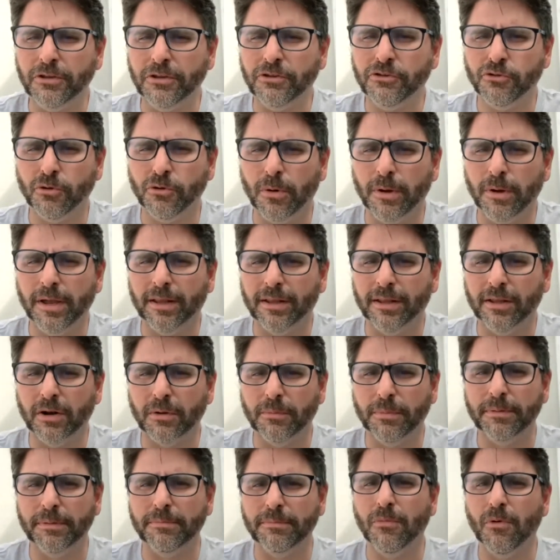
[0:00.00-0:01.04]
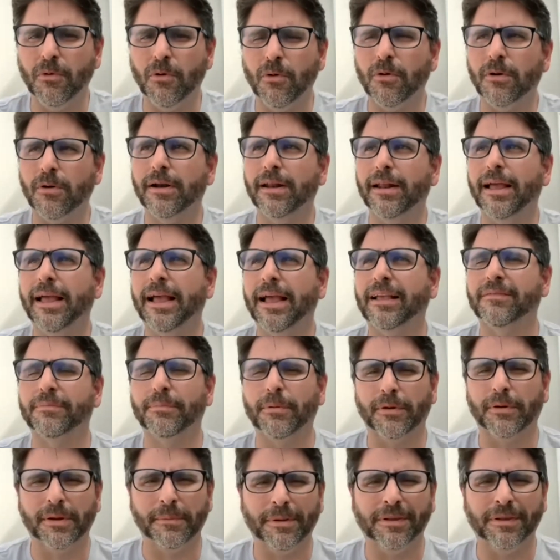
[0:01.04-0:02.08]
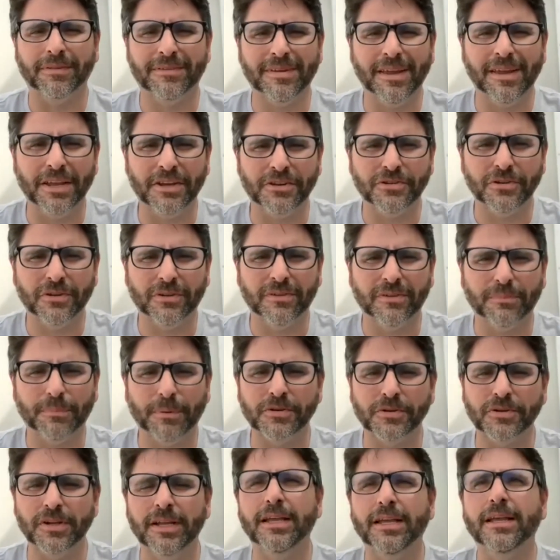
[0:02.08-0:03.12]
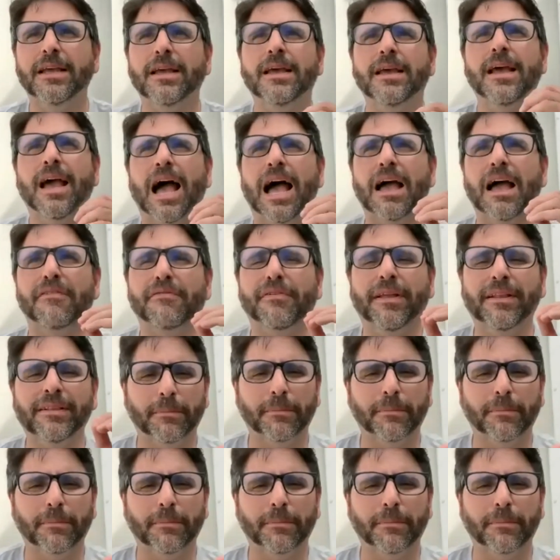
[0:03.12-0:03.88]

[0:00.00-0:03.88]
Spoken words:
enjoy a little bit more experimentation, especially I